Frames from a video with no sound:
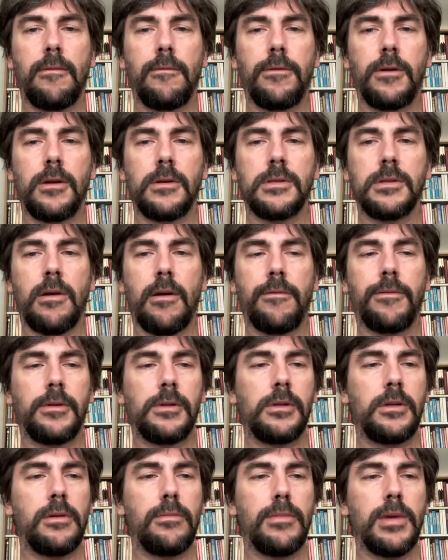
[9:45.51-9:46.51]
and
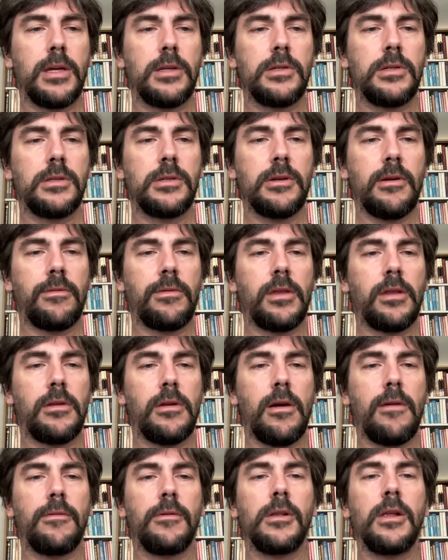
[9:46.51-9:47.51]
philosophical dimensions of the
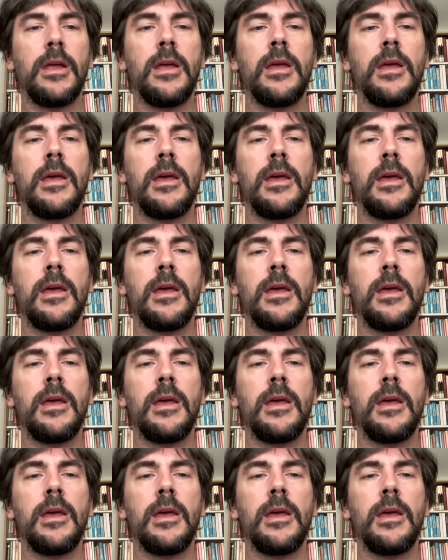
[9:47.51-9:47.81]
novel,